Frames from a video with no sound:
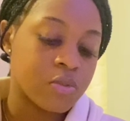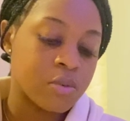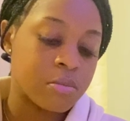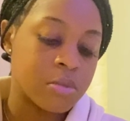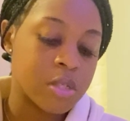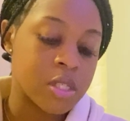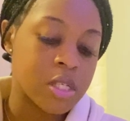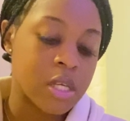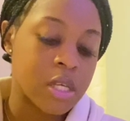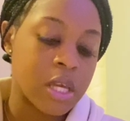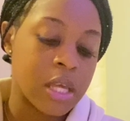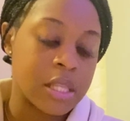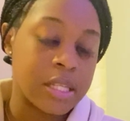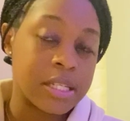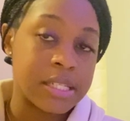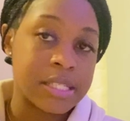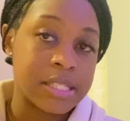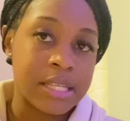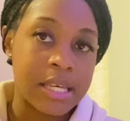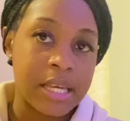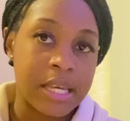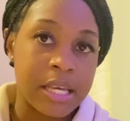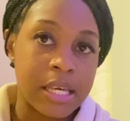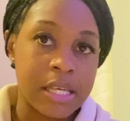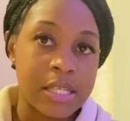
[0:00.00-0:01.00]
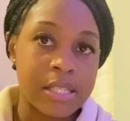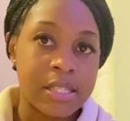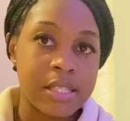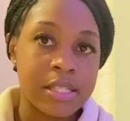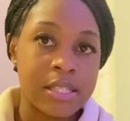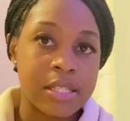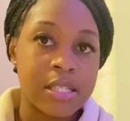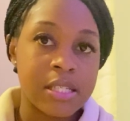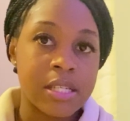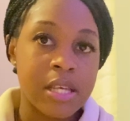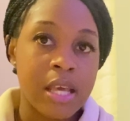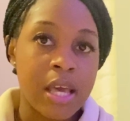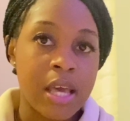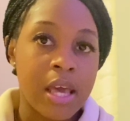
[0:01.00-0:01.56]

me to get the test.